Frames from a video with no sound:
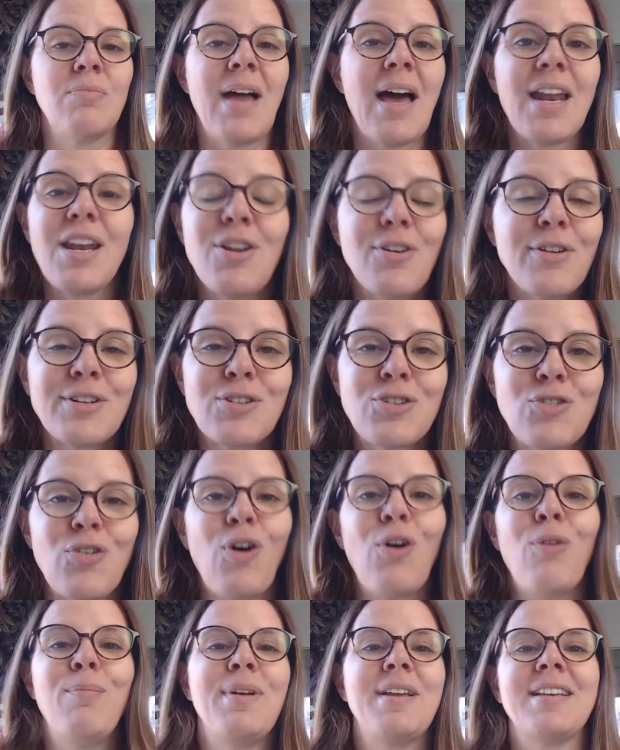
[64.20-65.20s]
out of your
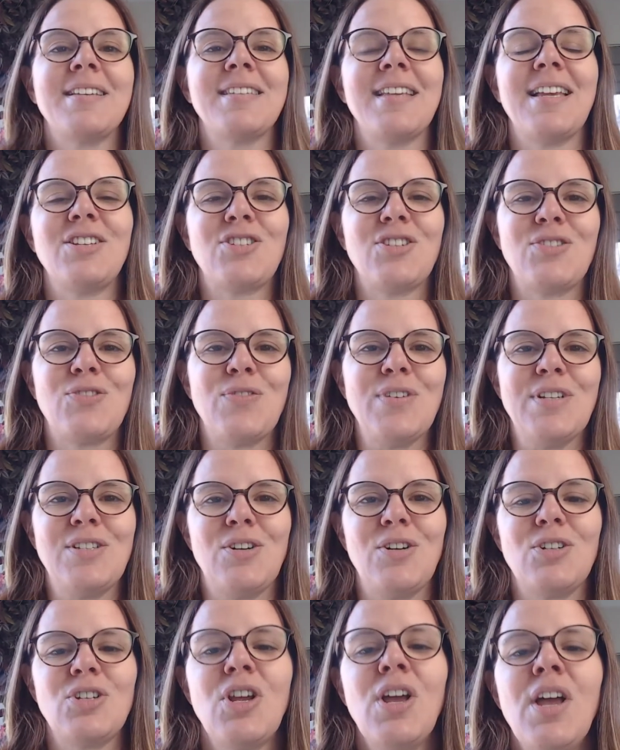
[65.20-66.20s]
control, because that's just
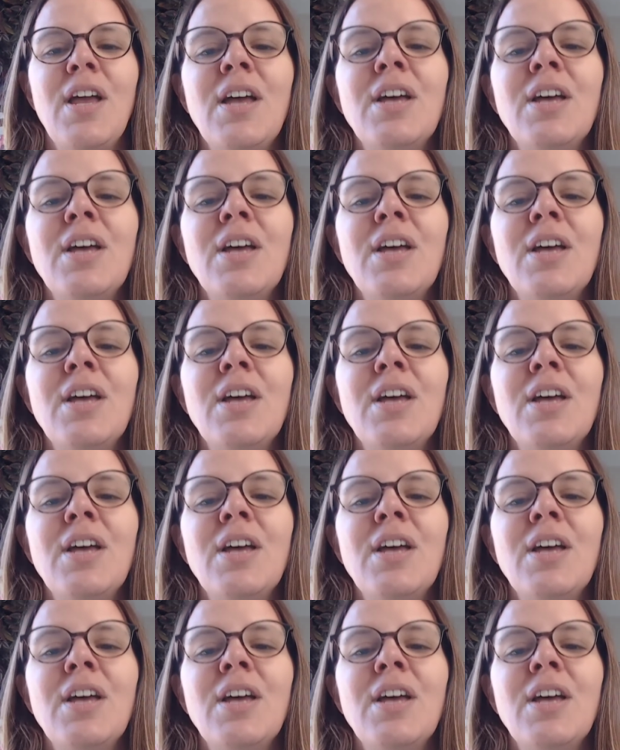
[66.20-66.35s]
research.